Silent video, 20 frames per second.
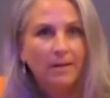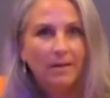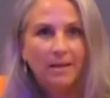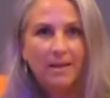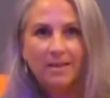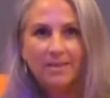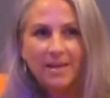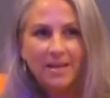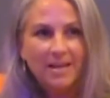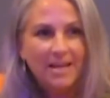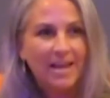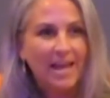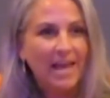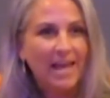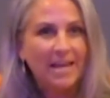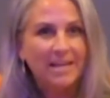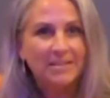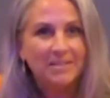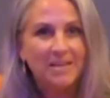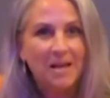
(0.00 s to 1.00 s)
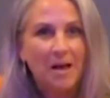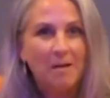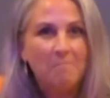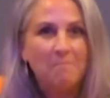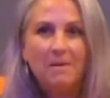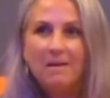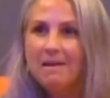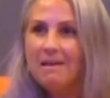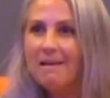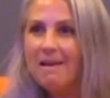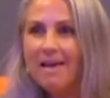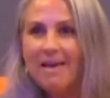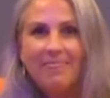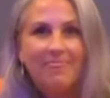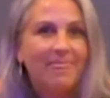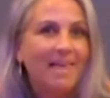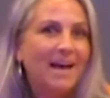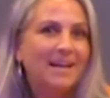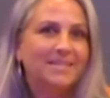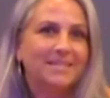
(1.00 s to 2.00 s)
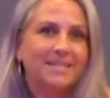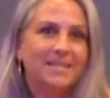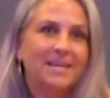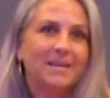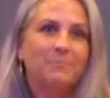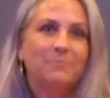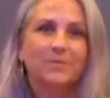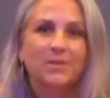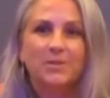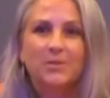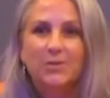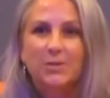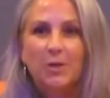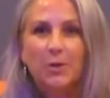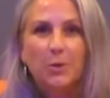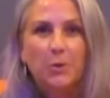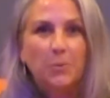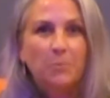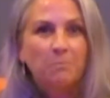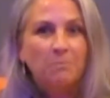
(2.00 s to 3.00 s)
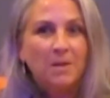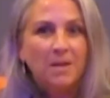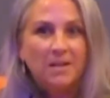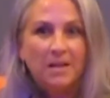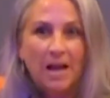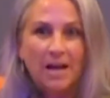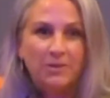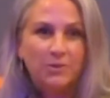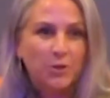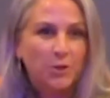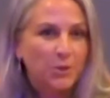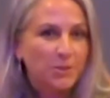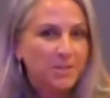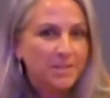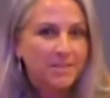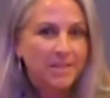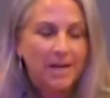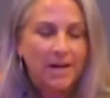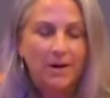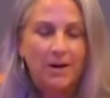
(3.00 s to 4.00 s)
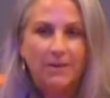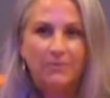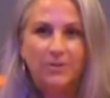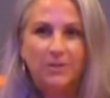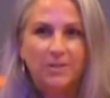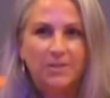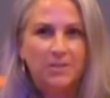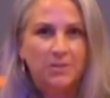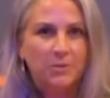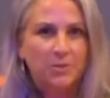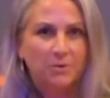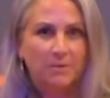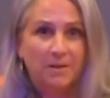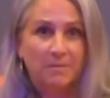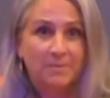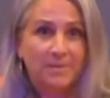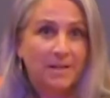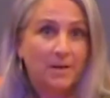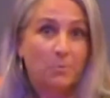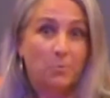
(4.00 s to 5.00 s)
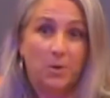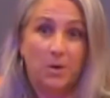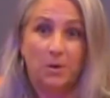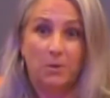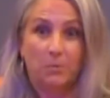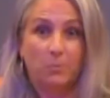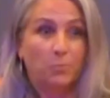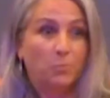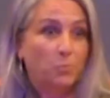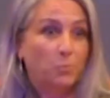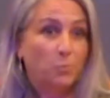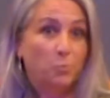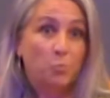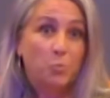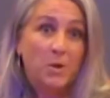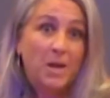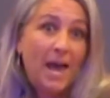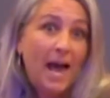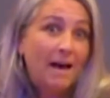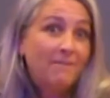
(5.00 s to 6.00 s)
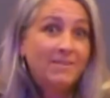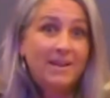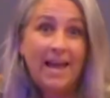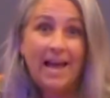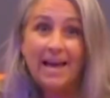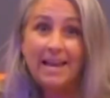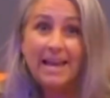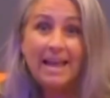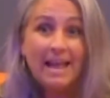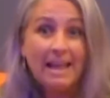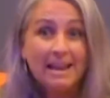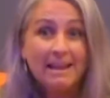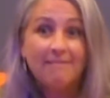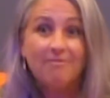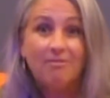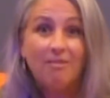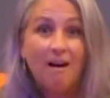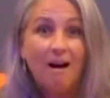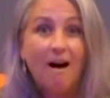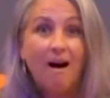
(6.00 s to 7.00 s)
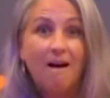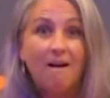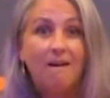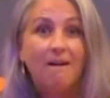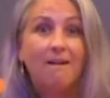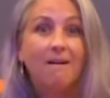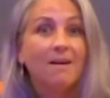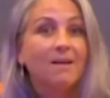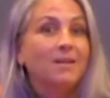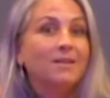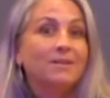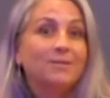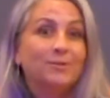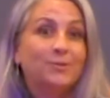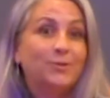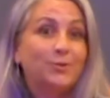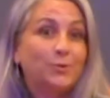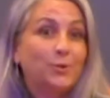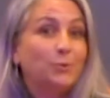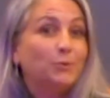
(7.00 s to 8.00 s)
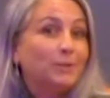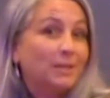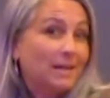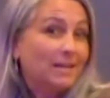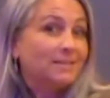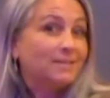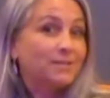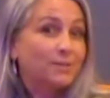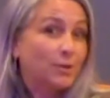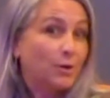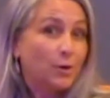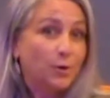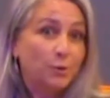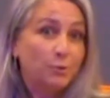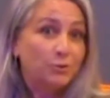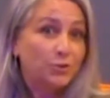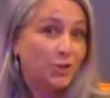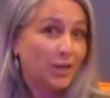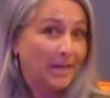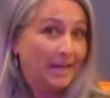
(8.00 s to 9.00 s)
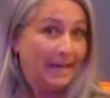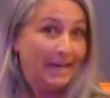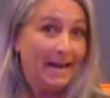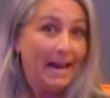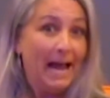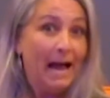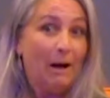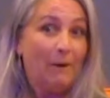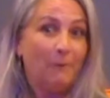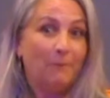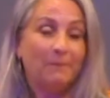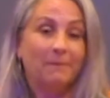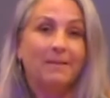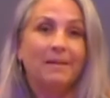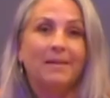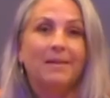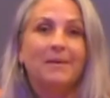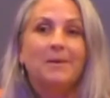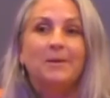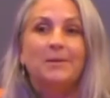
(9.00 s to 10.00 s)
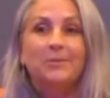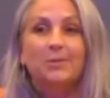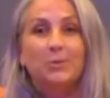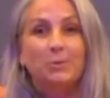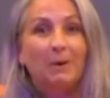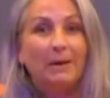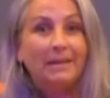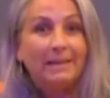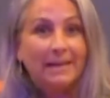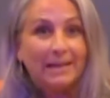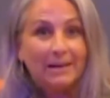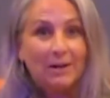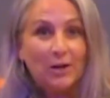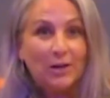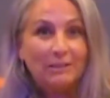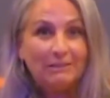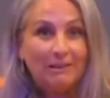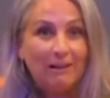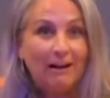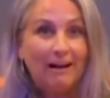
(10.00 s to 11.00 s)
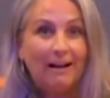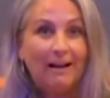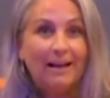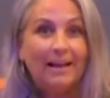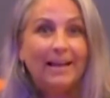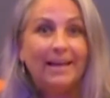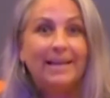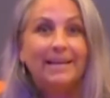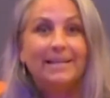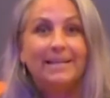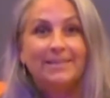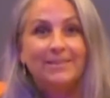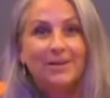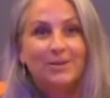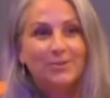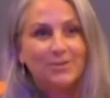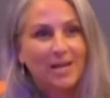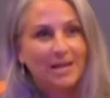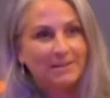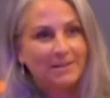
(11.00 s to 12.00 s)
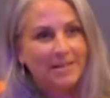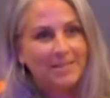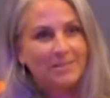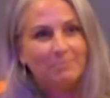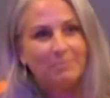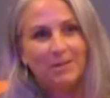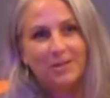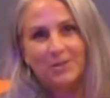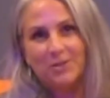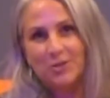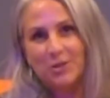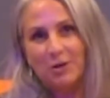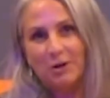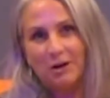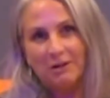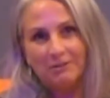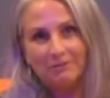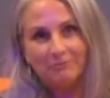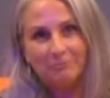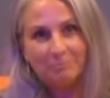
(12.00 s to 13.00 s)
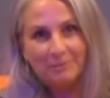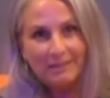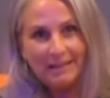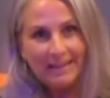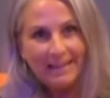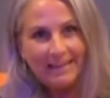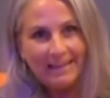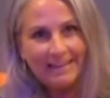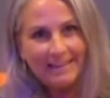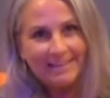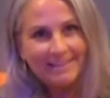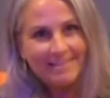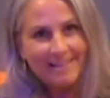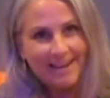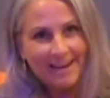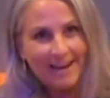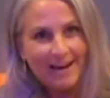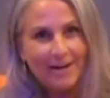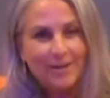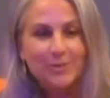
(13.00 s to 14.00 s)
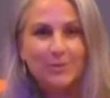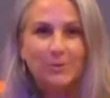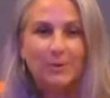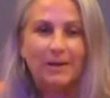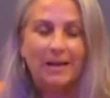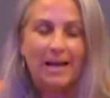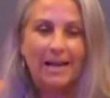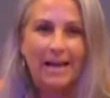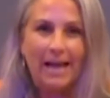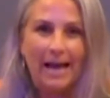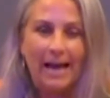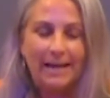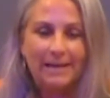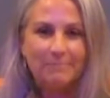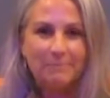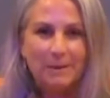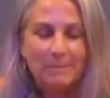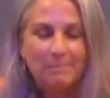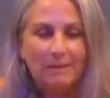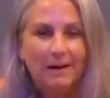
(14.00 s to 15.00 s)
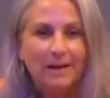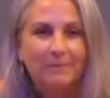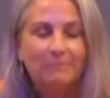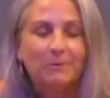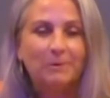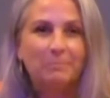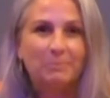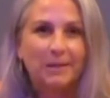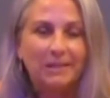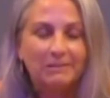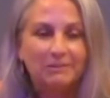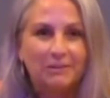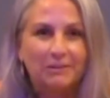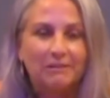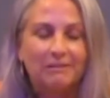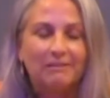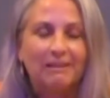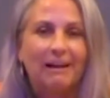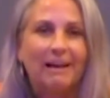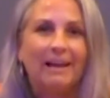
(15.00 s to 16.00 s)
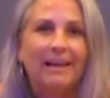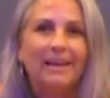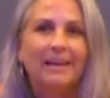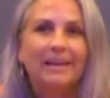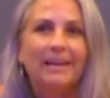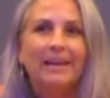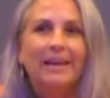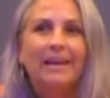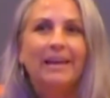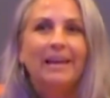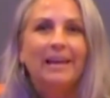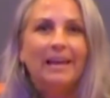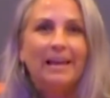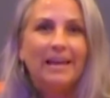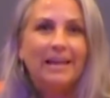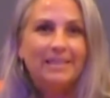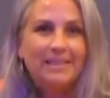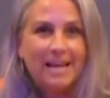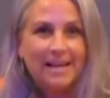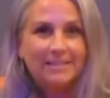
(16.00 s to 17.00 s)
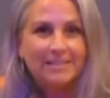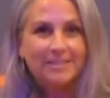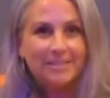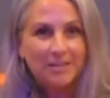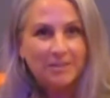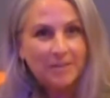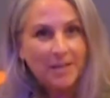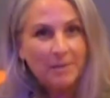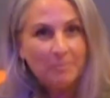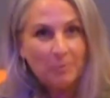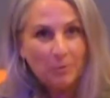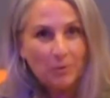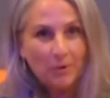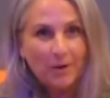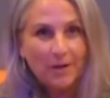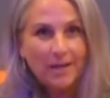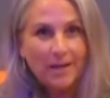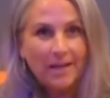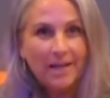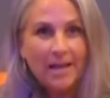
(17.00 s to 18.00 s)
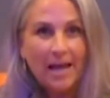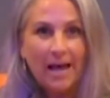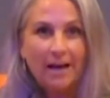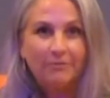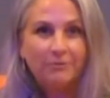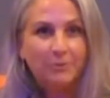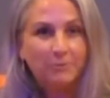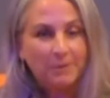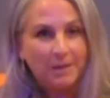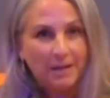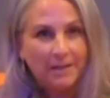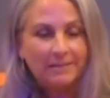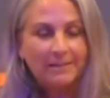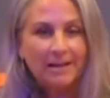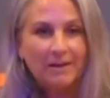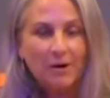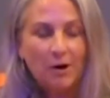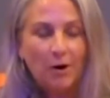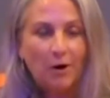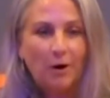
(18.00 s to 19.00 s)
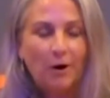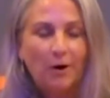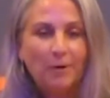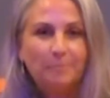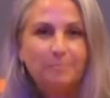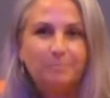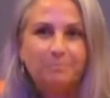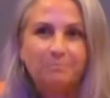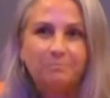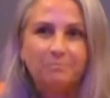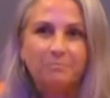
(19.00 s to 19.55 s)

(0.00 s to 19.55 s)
And then he hangs up, and that's it. So I turned to Terry after I listened to it, and I was like, well, we haven't had any luck, so let's go check it out. So I get online, and there's that nice picture of Blake there. So I kind of had in my mind what Blake looked like. And that Sunday morning, after we got that call,